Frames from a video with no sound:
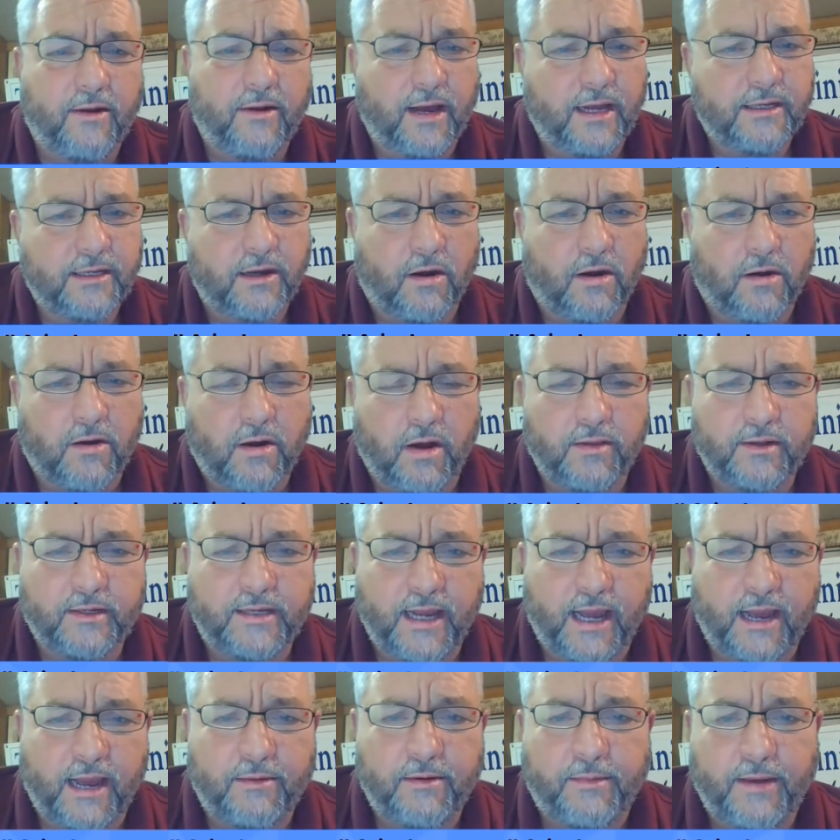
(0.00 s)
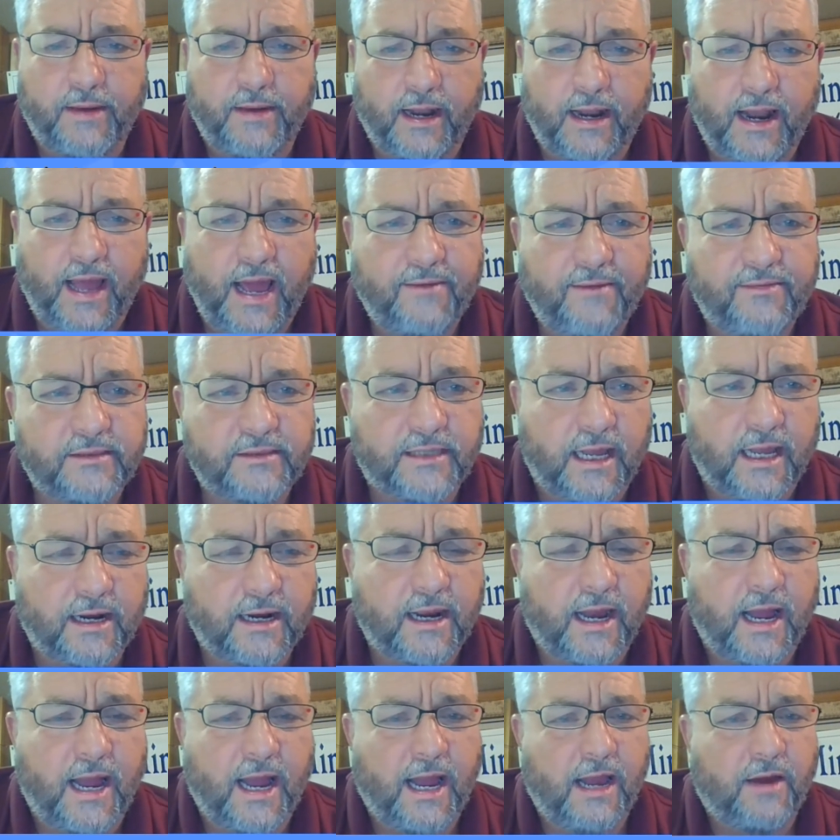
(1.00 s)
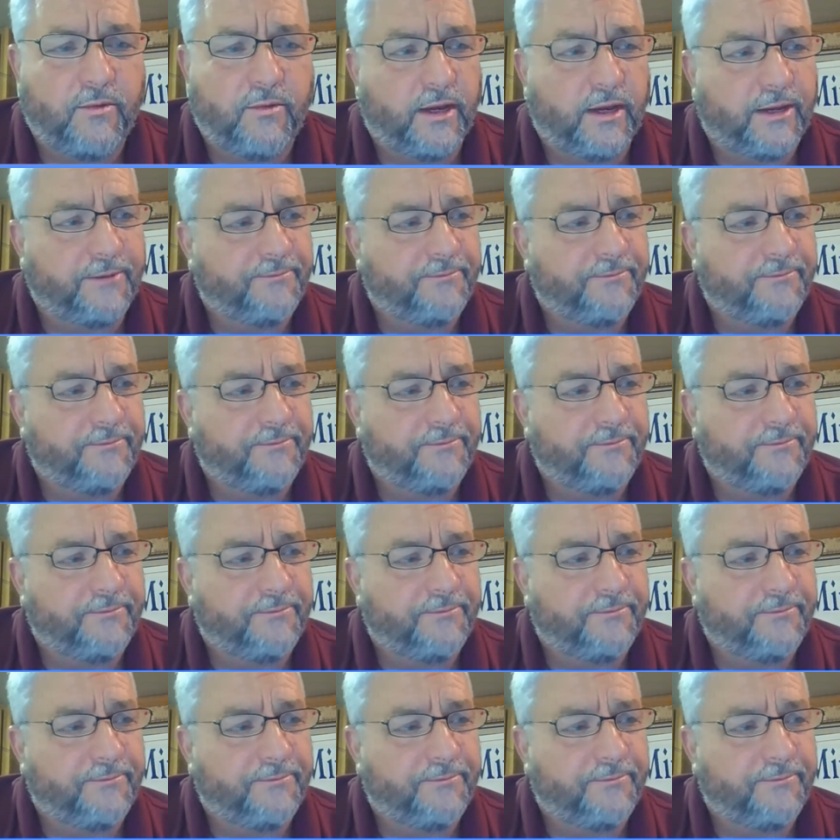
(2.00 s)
I talk all the time about life is like a highway.